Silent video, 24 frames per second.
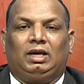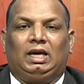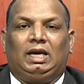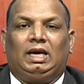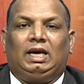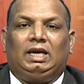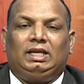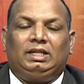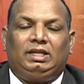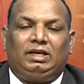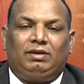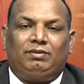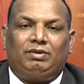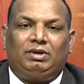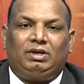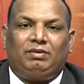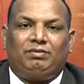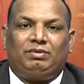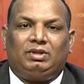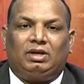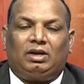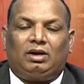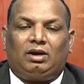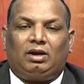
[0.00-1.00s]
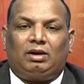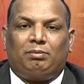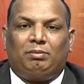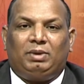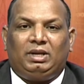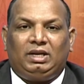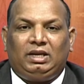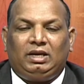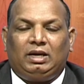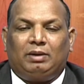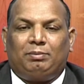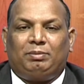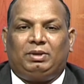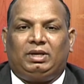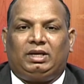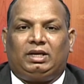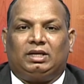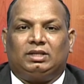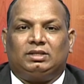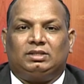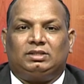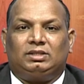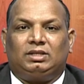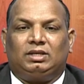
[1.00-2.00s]
In the event if there are many
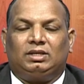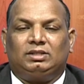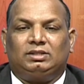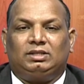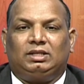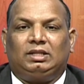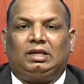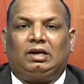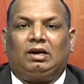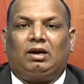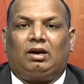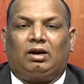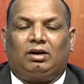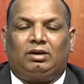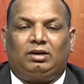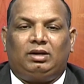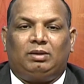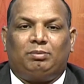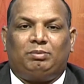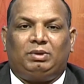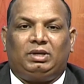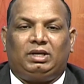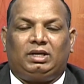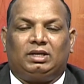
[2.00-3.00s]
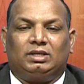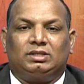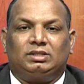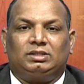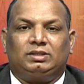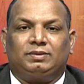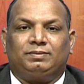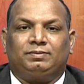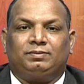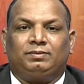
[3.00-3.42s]
applicants, say there are 100 applicants,